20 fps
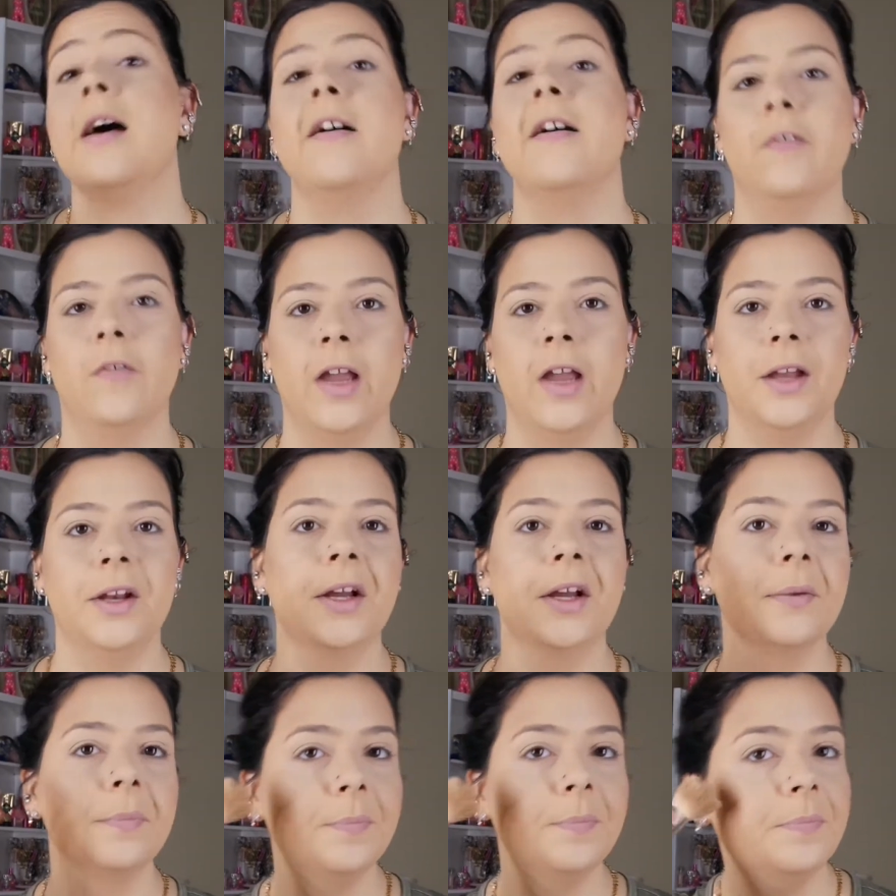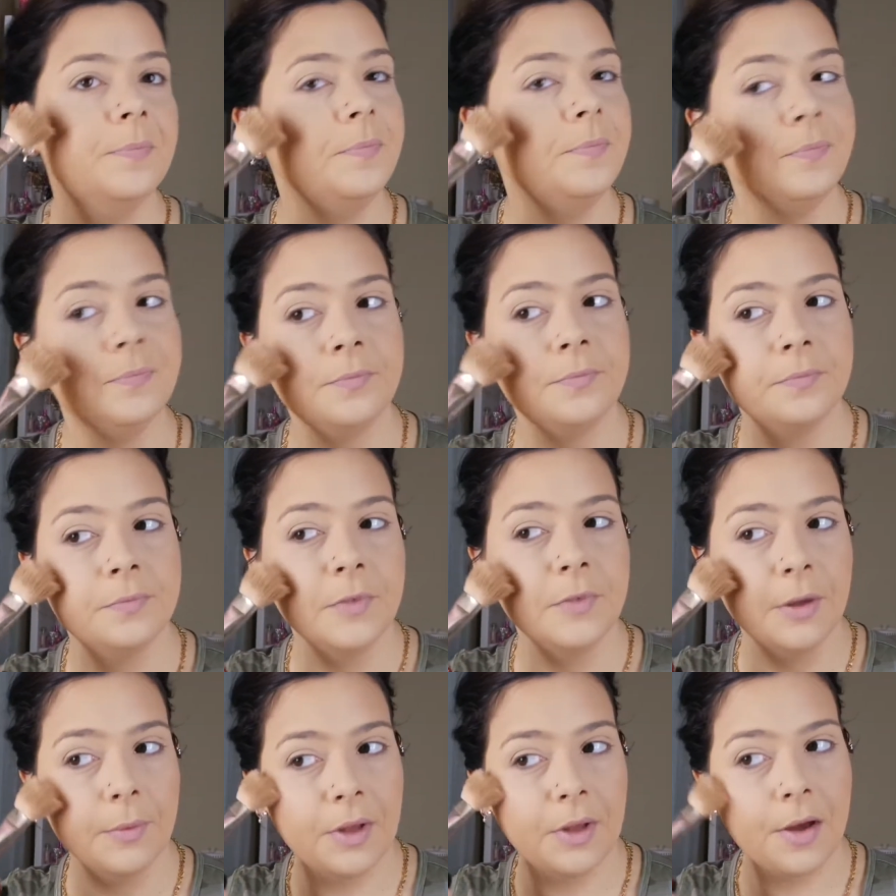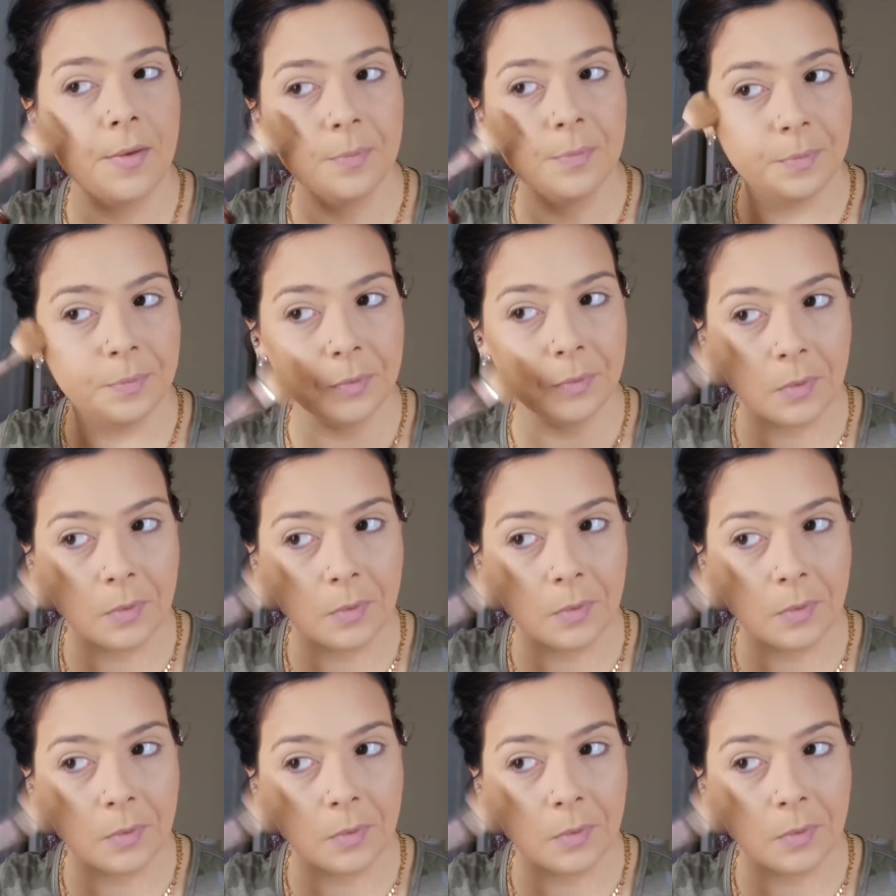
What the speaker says: Havana. There we go.